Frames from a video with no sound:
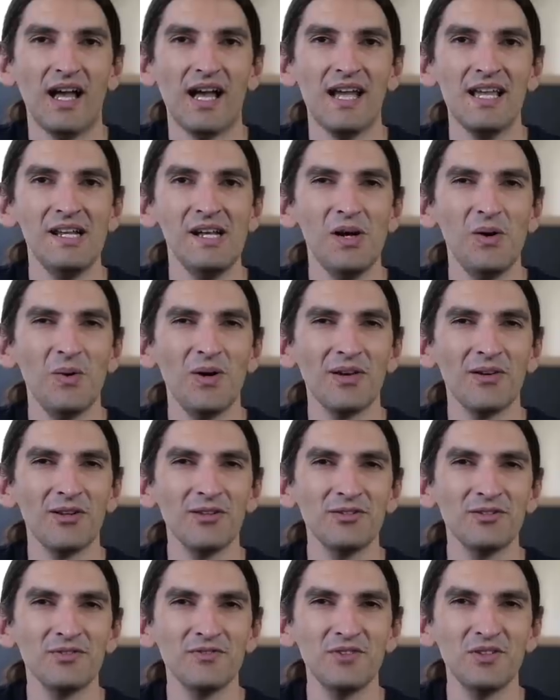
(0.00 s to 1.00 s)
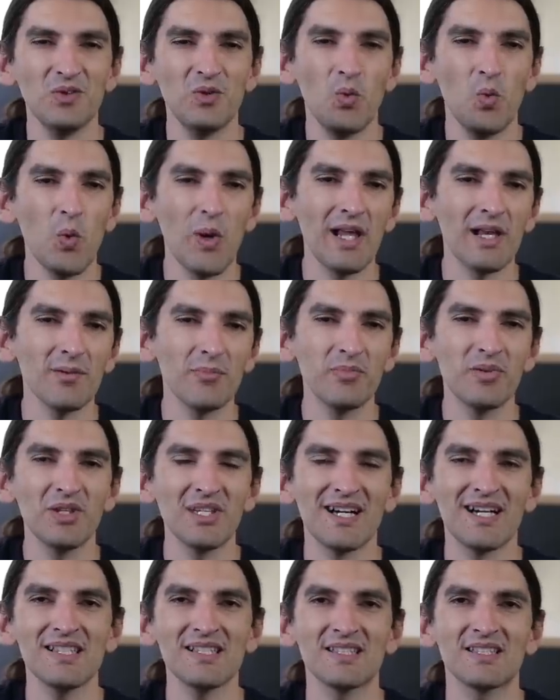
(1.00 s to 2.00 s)
I know a lot of you will be
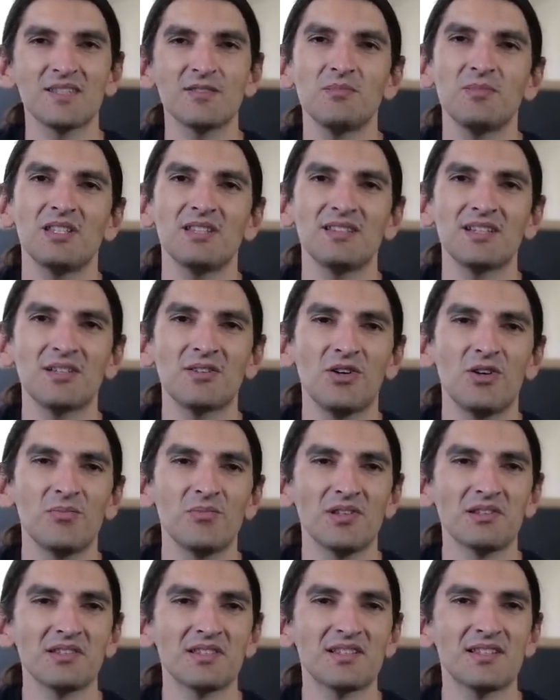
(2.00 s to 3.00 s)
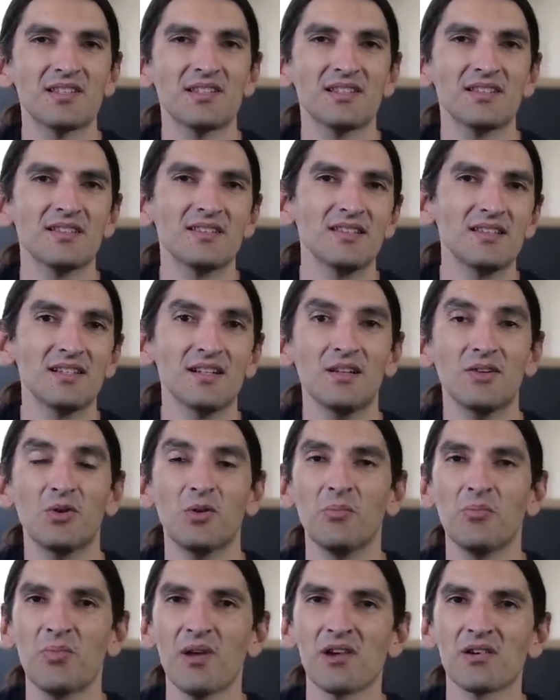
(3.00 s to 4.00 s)
asking me in the comments, uh,
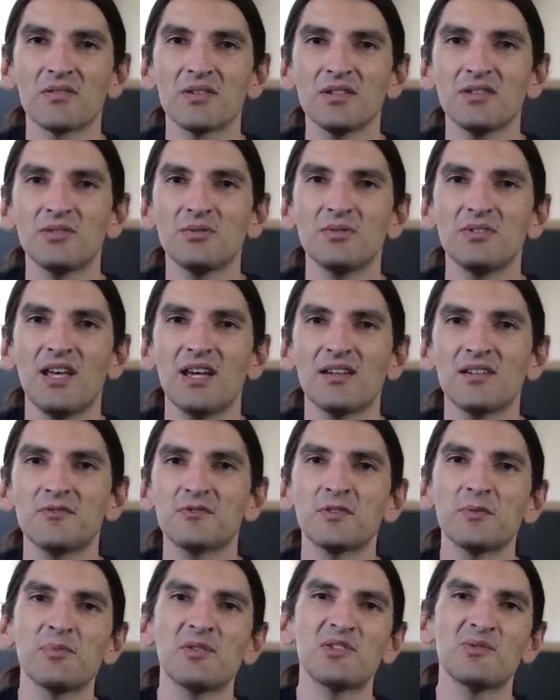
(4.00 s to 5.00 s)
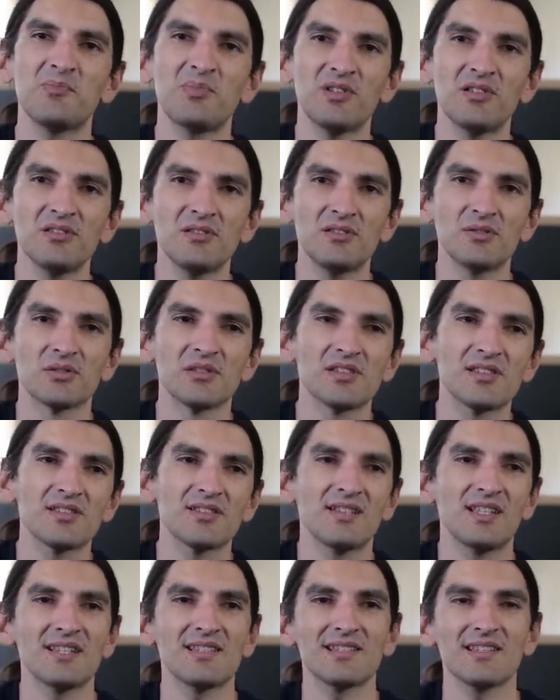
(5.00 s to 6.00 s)
compare it to Denafrips Pontus,
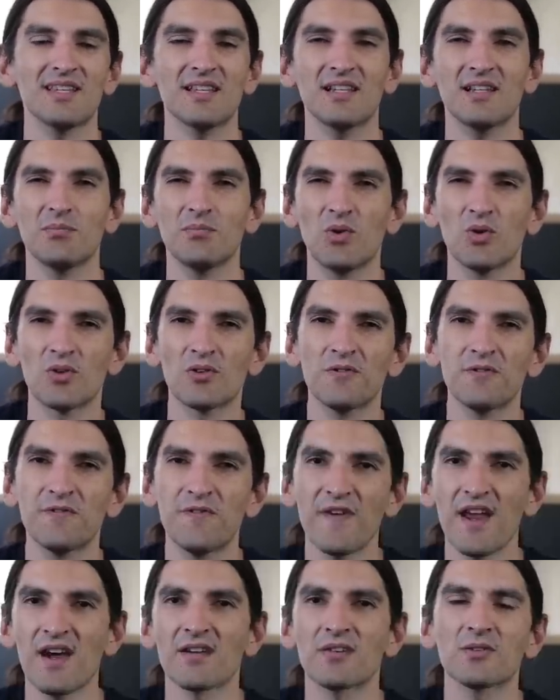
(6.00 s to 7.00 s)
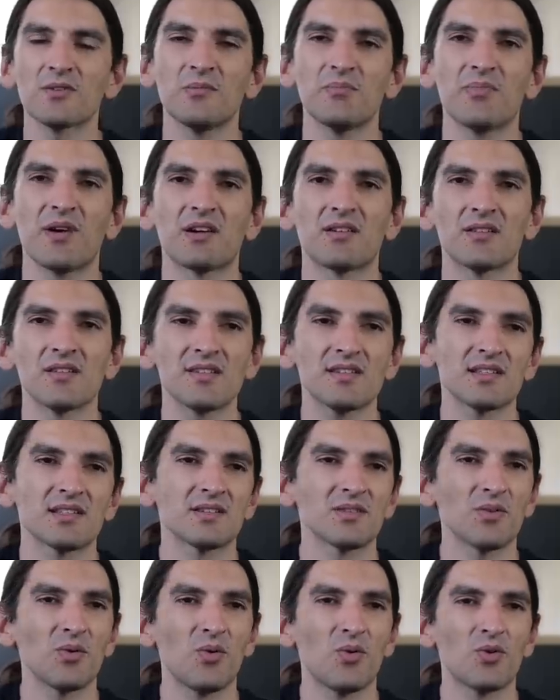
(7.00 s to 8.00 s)
that's like a more fair
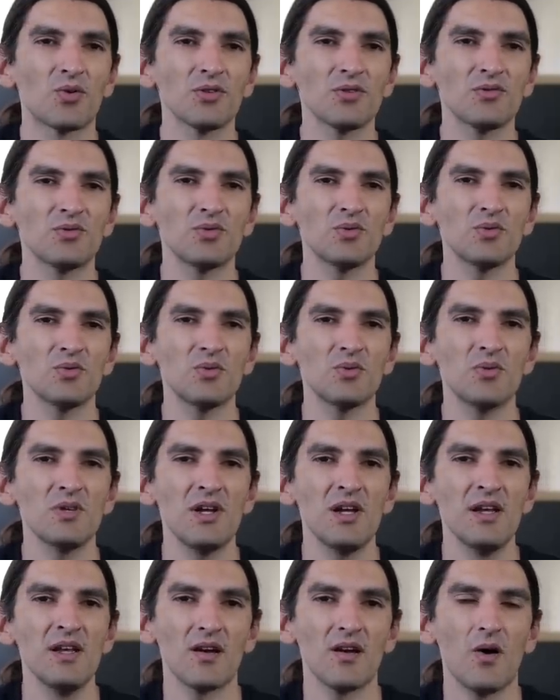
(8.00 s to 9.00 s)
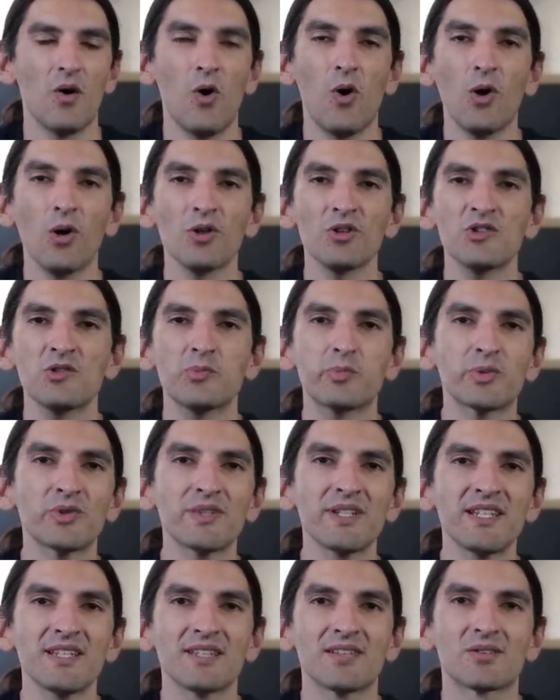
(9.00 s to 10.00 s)
comparison, or to Holo
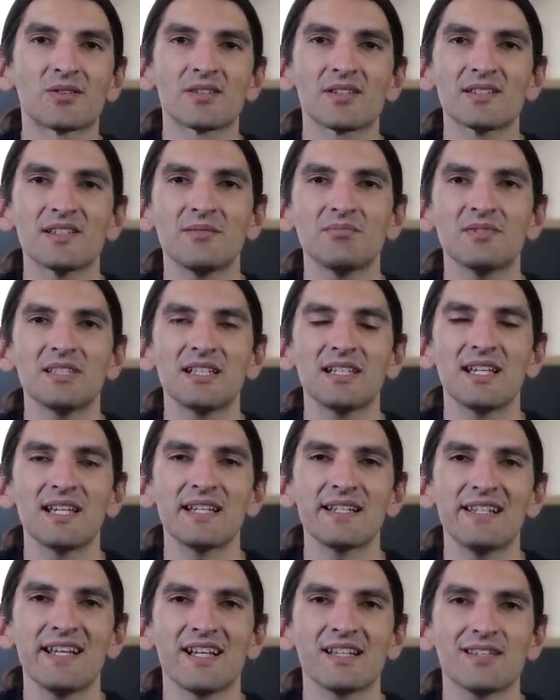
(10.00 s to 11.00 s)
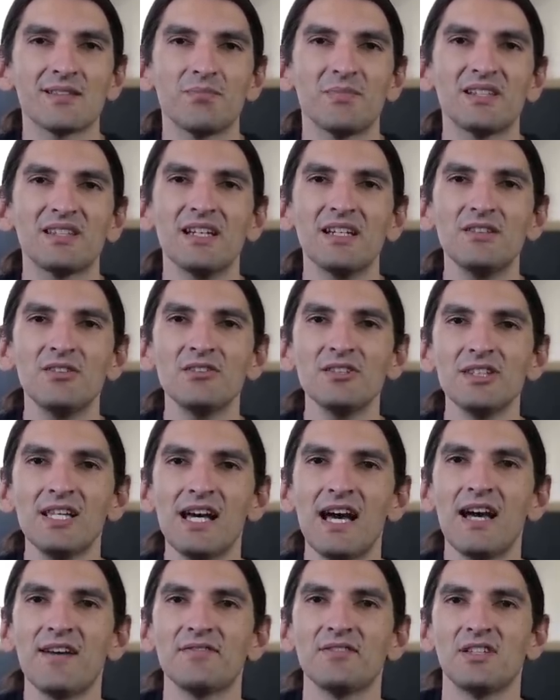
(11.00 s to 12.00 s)
Spring or something like that, but I don't
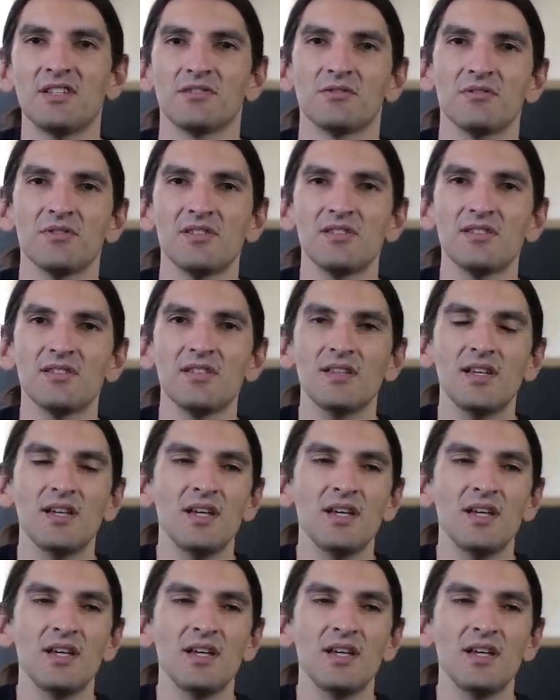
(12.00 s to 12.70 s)
have those.